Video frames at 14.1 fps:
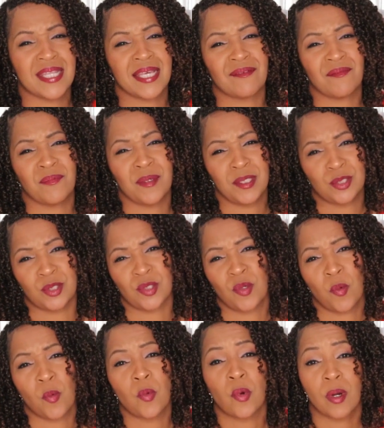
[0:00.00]
that feature
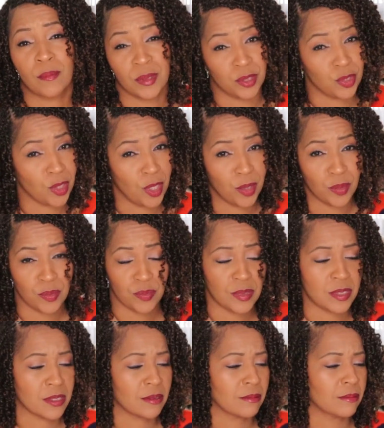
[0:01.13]
warmer
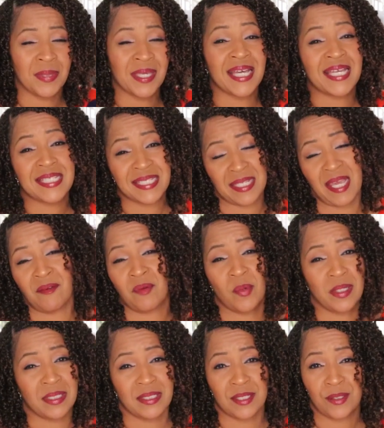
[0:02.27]
tones. Because
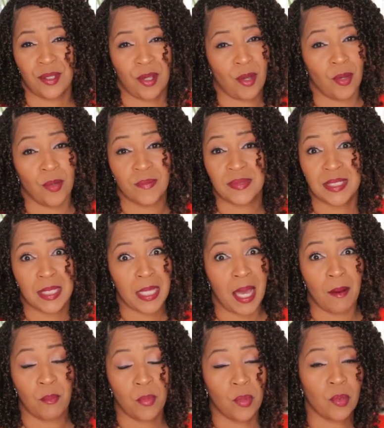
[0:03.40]
everyone is in their homes a
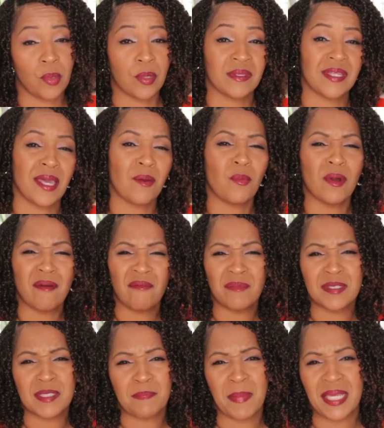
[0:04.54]
lot more, they want
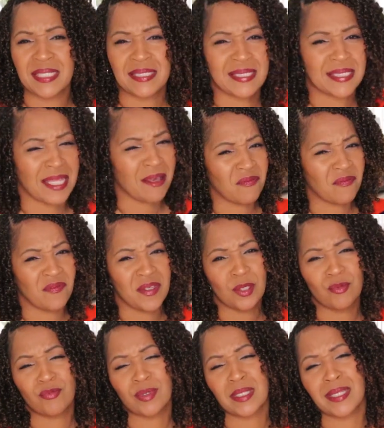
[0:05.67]
spaces
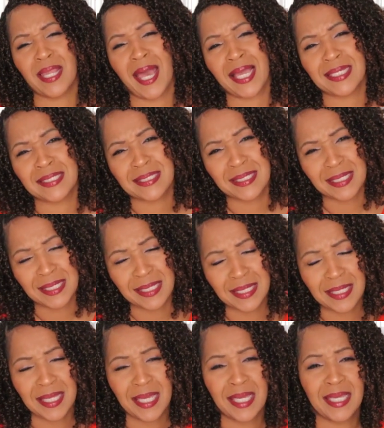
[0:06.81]
feel
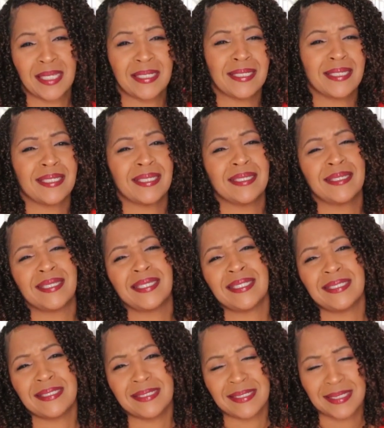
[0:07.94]
relaxing and
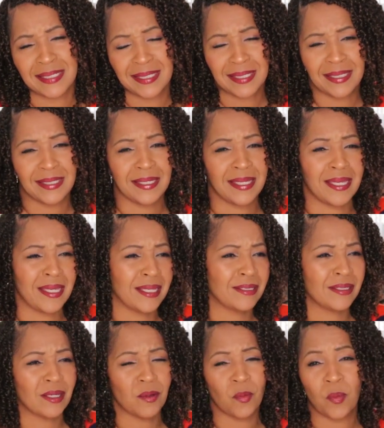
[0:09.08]
easy
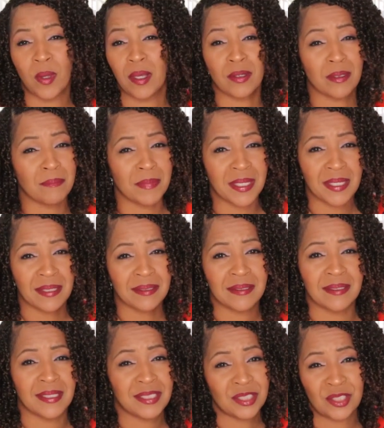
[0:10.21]
and welcoming.
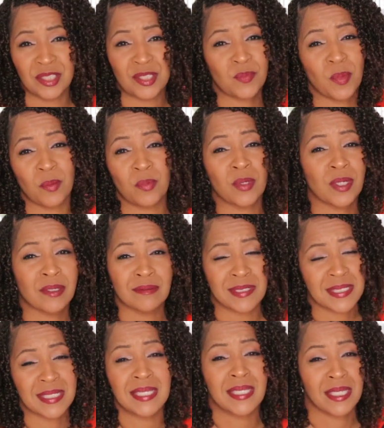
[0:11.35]
That's just what we're
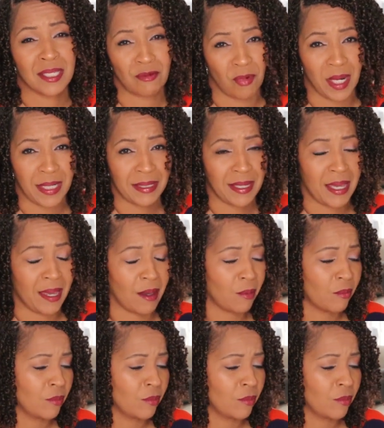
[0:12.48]
seeking right now.